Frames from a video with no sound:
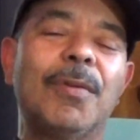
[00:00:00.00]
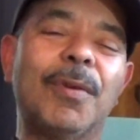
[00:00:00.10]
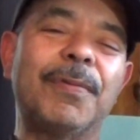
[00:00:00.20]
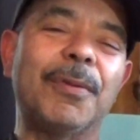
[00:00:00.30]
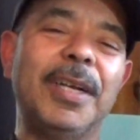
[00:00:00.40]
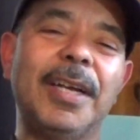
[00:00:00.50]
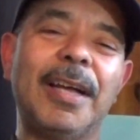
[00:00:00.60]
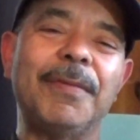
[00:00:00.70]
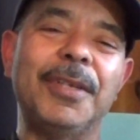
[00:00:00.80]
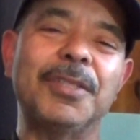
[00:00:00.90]

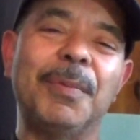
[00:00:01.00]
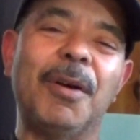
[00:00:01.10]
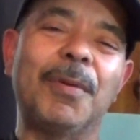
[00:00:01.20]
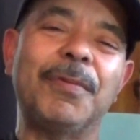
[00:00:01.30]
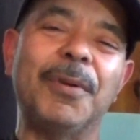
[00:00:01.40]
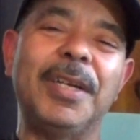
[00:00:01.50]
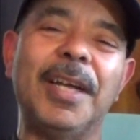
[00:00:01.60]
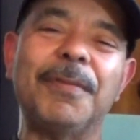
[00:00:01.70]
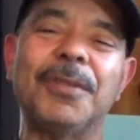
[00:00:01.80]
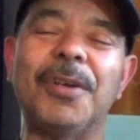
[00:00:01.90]
149th. It used to be on
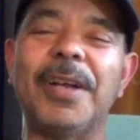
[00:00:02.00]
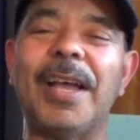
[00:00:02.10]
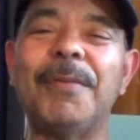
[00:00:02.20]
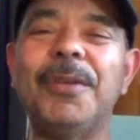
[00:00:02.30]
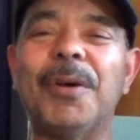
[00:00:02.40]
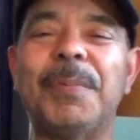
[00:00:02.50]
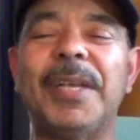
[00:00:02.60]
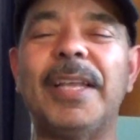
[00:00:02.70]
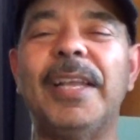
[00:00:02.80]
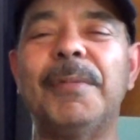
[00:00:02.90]
149th and 3rd Avenue up in
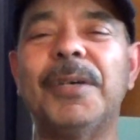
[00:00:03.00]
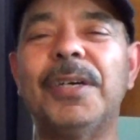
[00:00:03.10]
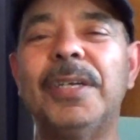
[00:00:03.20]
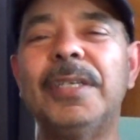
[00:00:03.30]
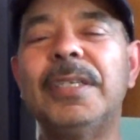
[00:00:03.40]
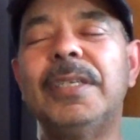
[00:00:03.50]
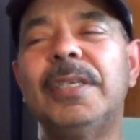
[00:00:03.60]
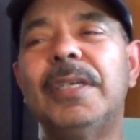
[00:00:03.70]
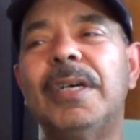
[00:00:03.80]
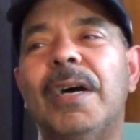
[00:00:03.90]
that neighborhood.
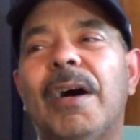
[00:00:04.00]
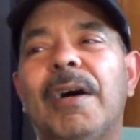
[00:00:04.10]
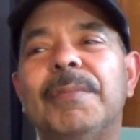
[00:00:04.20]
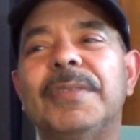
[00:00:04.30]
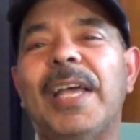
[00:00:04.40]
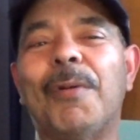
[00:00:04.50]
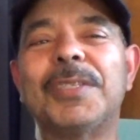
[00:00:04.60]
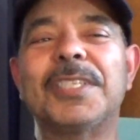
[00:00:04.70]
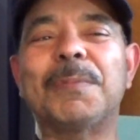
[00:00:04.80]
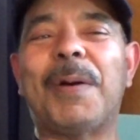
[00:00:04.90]
That
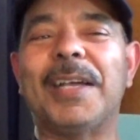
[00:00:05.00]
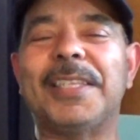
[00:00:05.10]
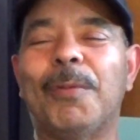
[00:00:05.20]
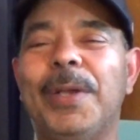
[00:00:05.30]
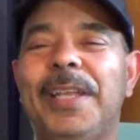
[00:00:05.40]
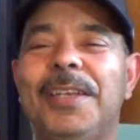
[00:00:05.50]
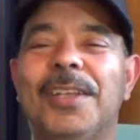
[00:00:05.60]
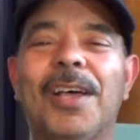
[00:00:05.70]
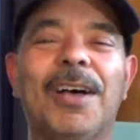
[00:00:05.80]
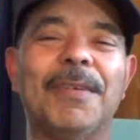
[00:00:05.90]
was a spot that we
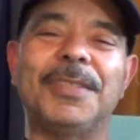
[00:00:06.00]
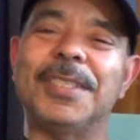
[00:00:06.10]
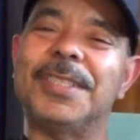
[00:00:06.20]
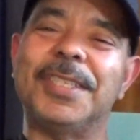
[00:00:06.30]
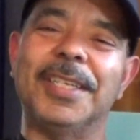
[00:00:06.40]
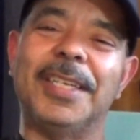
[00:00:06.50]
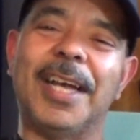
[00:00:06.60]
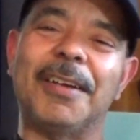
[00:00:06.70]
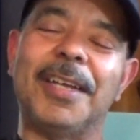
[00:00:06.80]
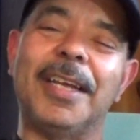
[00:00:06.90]
loved just chilling
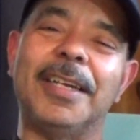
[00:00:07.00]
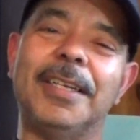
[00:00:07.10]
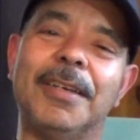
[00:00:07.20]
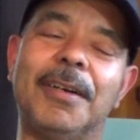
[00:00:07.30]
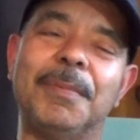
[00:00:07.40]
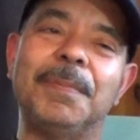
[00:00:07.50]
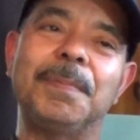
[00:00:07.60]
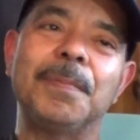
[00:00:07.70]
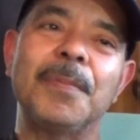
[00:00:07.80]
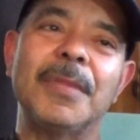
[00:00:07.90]
out at, and
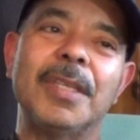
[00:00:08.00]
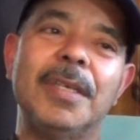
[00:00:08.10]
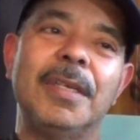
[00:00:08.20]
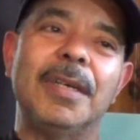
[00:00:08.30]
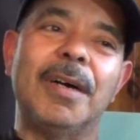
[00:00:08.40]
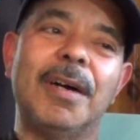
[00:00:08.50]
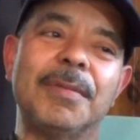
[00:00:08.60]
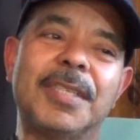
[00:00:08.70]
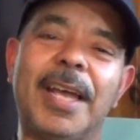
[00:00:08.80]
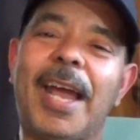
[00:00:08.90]

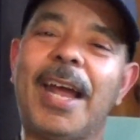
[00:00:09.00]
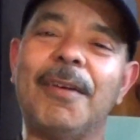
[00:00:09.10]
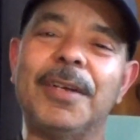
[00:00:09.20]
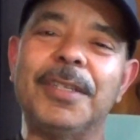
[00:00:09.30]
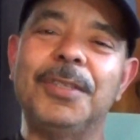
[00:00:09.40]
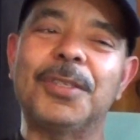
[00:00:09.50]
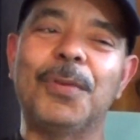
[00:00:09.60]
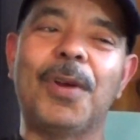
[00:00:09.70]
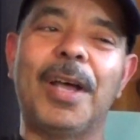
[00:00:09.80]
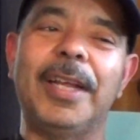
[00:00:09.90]
Sahara used to
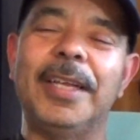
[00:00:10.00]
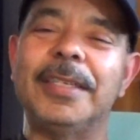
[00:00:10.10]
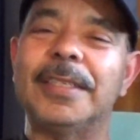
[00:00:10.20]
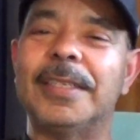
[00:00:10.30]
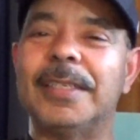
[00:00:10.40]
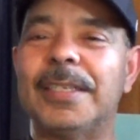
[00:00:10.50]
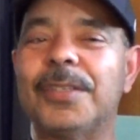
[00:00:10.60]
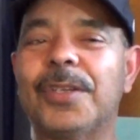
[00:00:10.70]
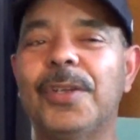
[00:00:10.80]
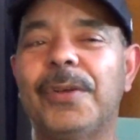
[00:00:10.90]
run it as
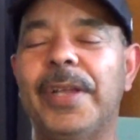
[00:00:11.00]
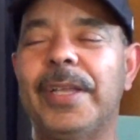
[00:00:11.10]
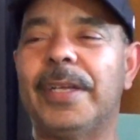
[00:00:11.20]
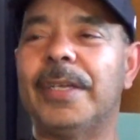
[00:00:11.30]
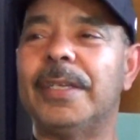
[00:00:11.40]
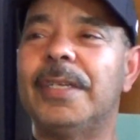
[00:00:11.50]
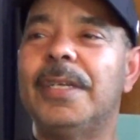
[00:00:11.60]
a curator.